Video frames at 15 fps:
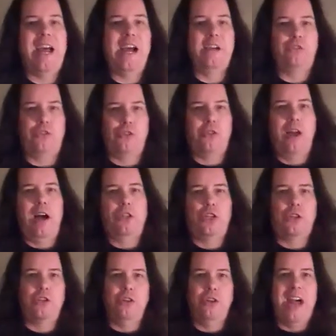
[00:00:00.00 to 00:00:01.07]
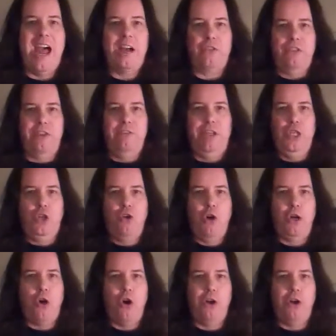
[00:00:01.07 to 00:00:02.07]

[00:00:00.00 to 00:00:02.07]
astrological activity going